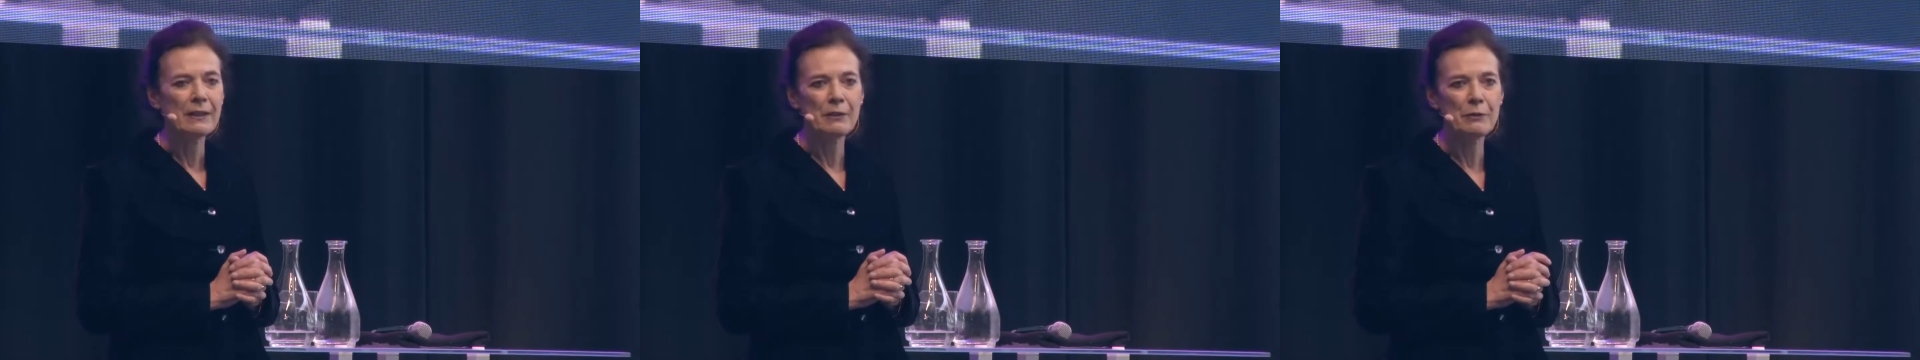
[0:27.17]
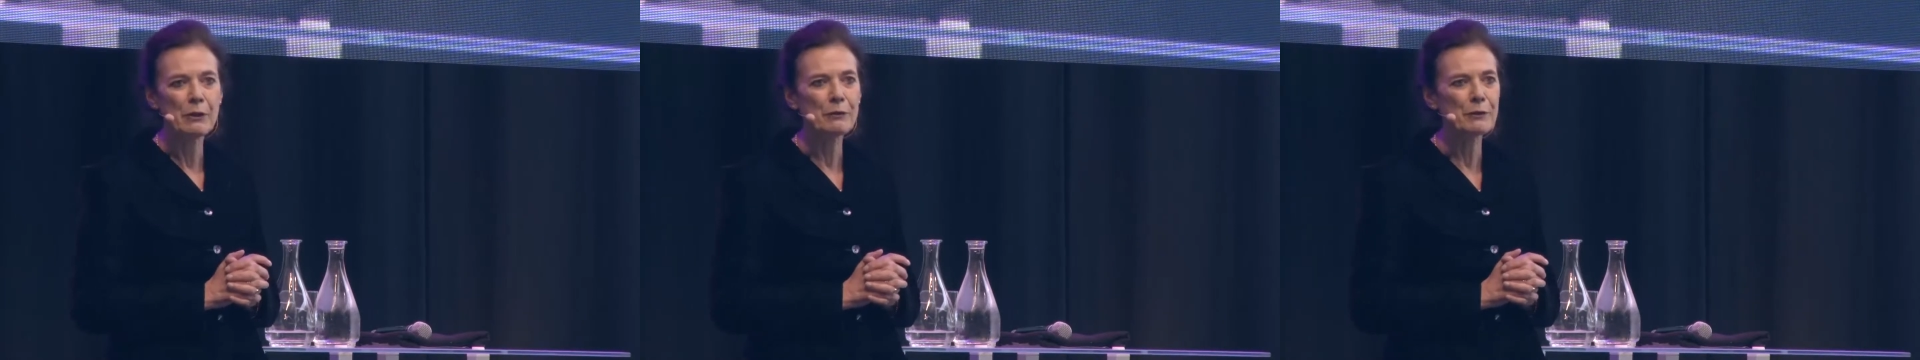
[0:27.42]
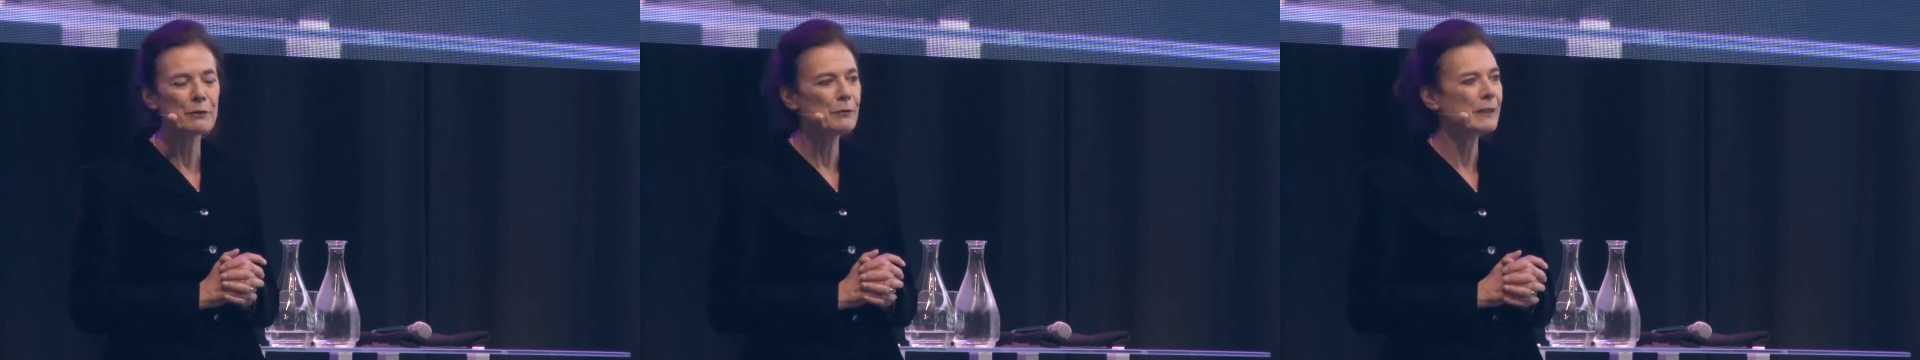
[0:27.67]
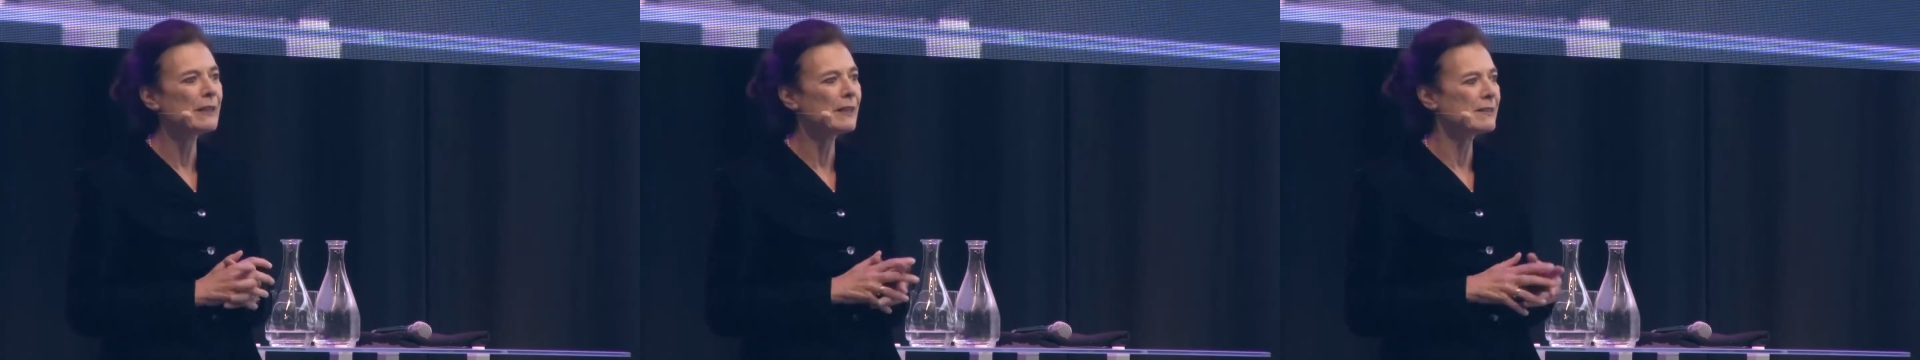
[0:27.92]
we often
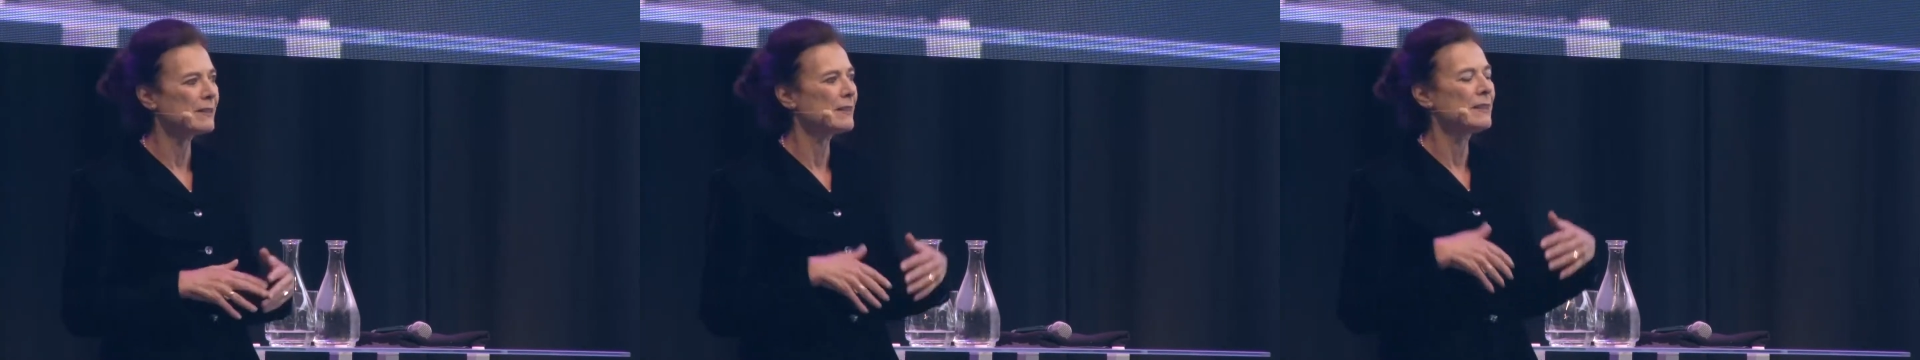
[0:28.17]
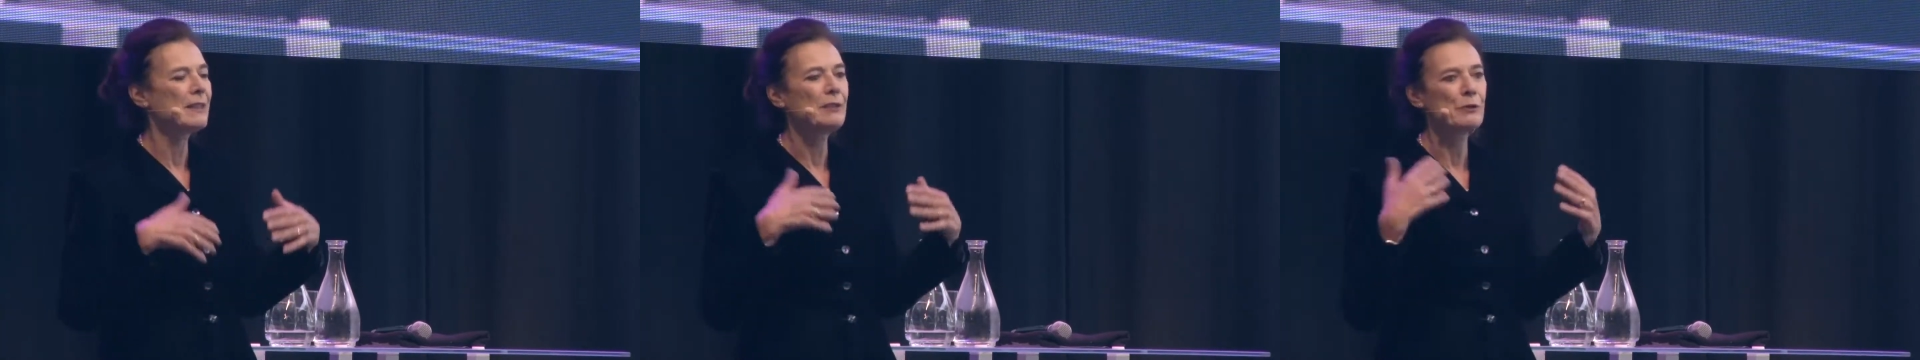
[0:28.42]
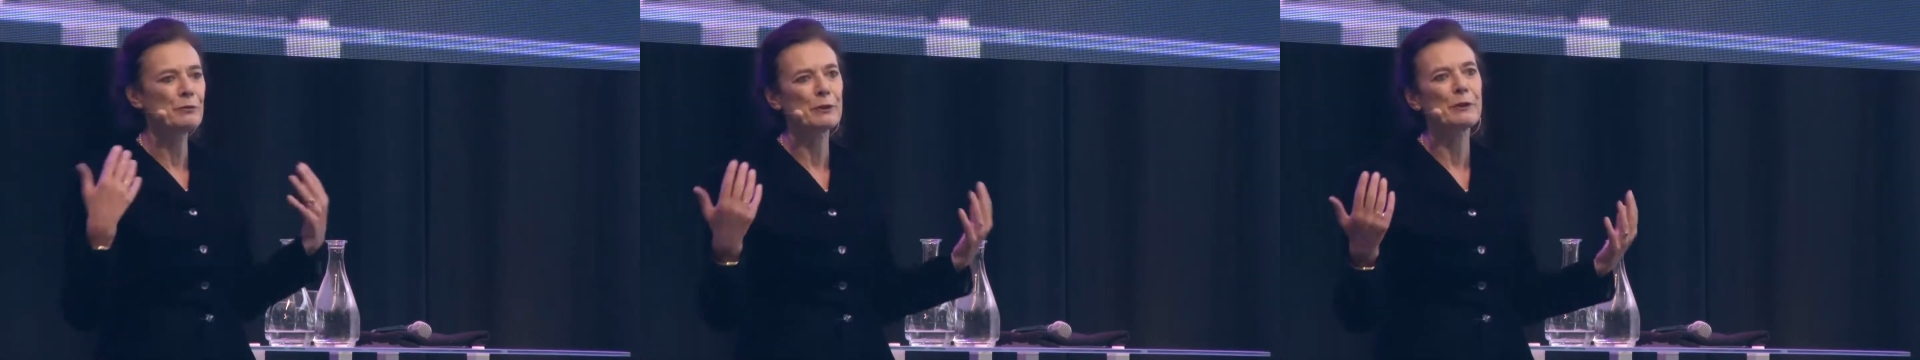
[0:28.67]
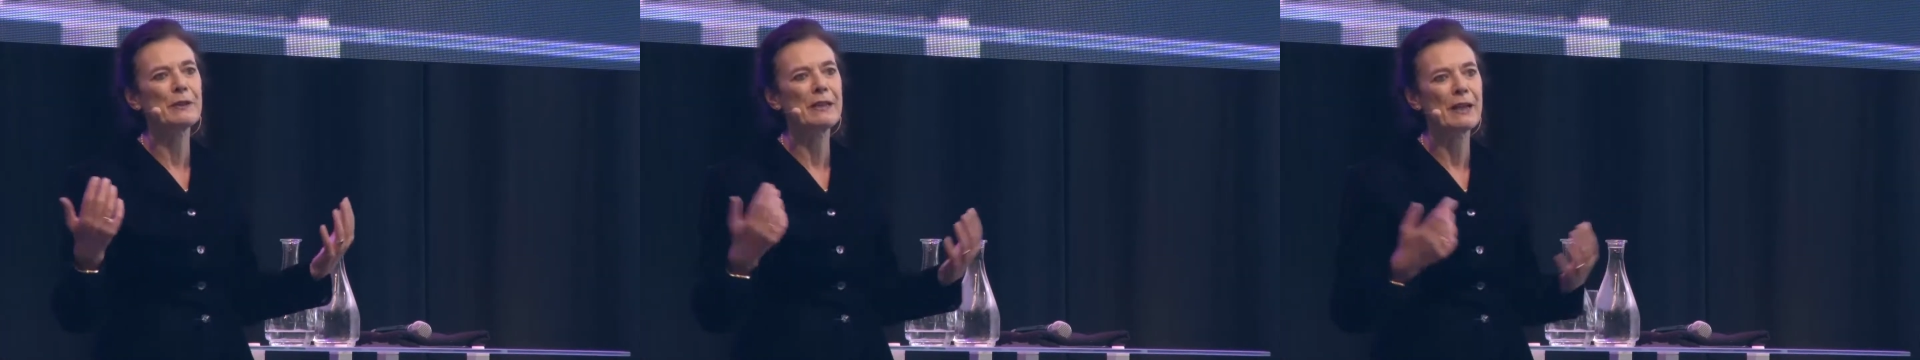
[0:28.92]
forget in the
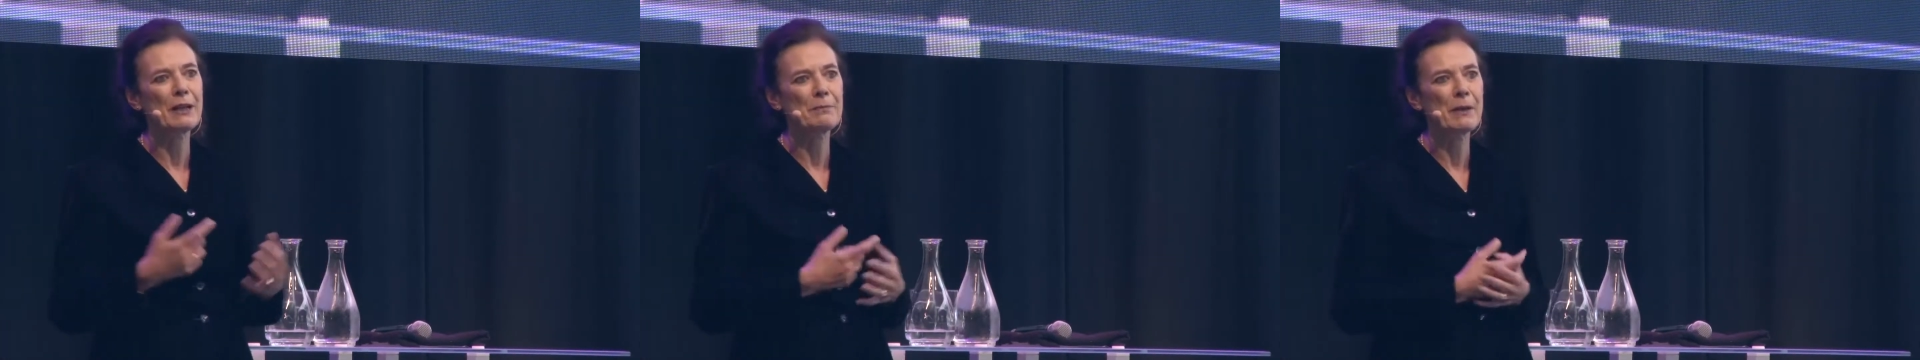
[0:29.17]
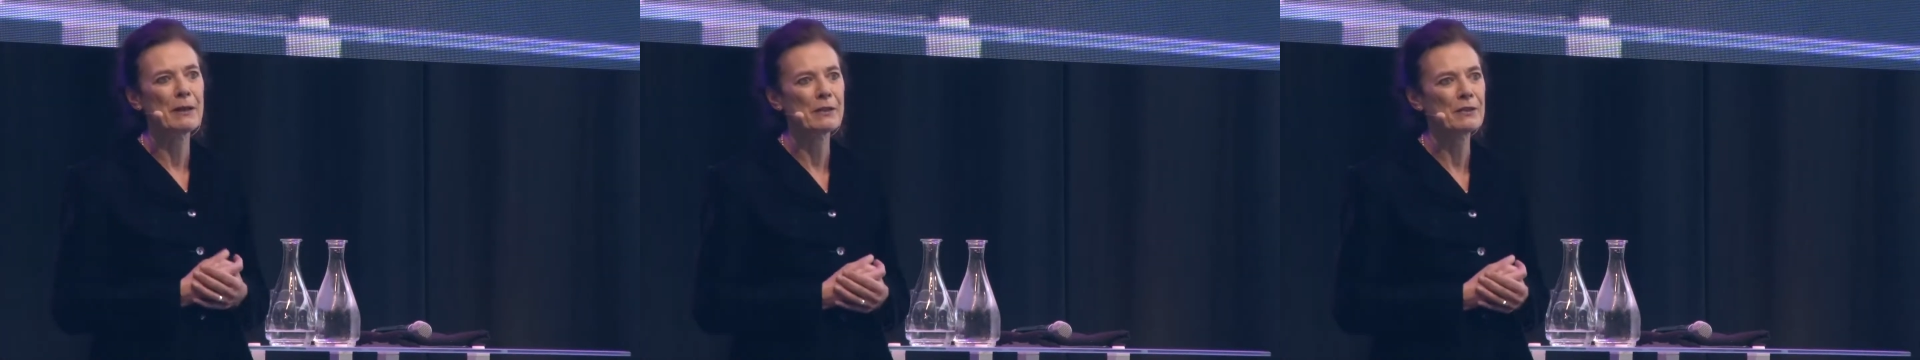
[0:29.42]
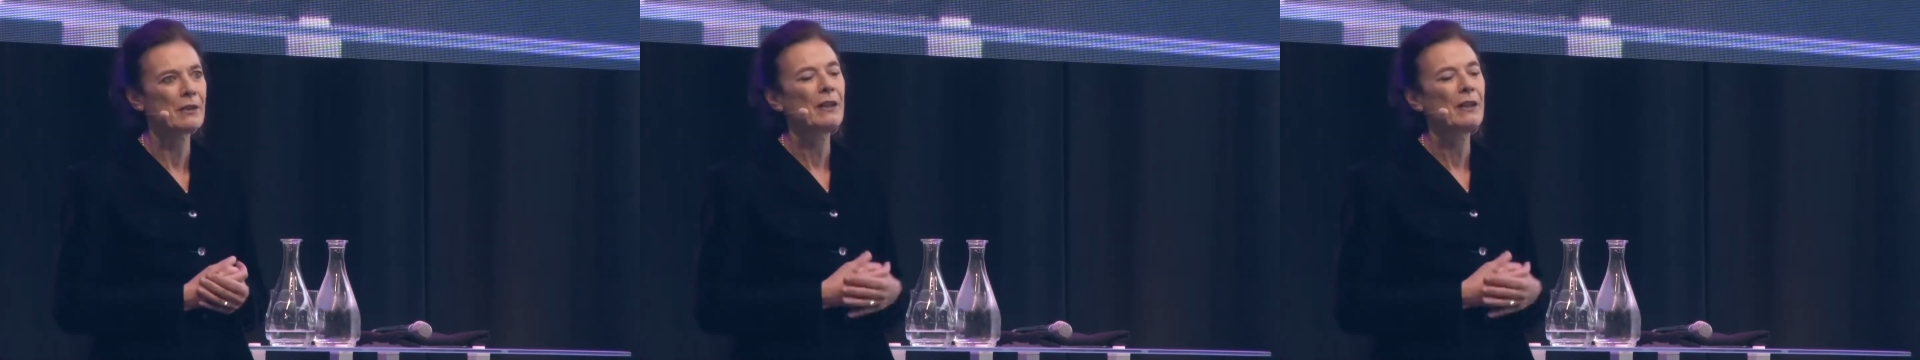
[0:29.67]
euphoria about